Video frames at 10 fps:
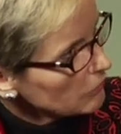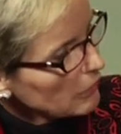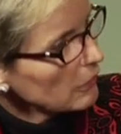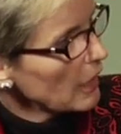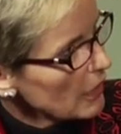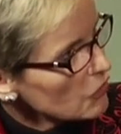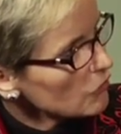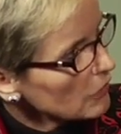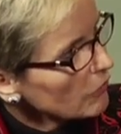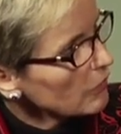got an
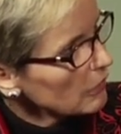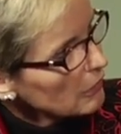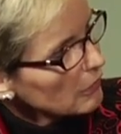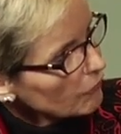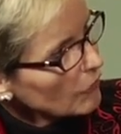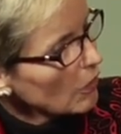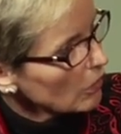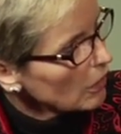adjuvant thing and follow